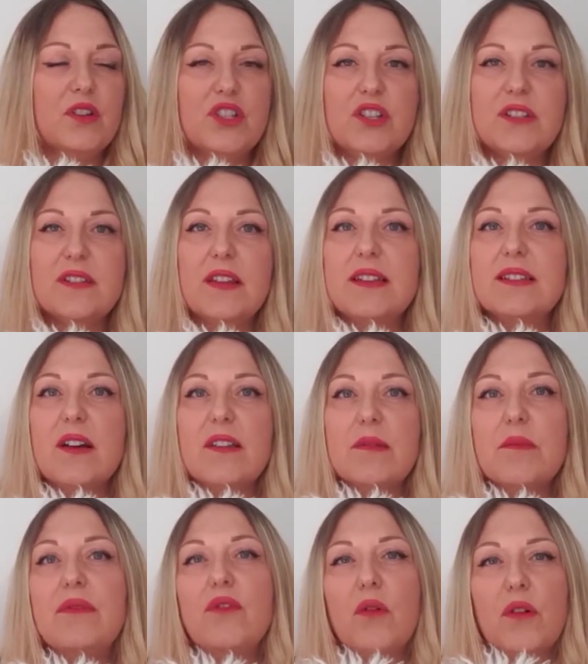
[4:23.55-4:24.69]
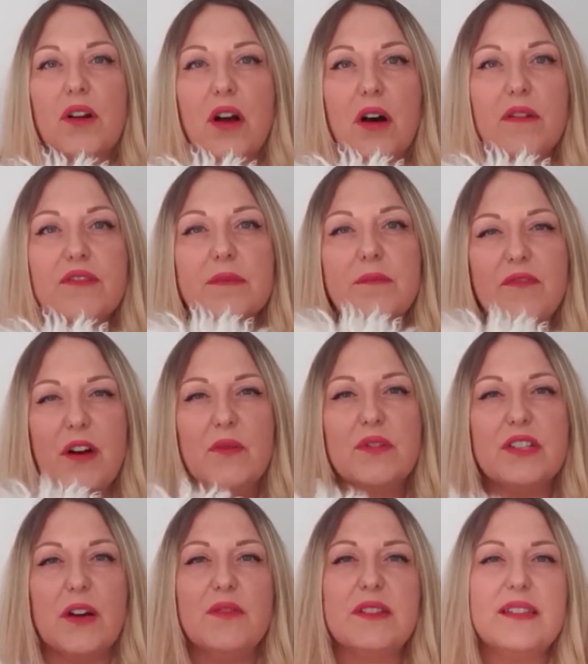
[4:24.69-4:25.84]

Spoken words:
just things like the before and after photos,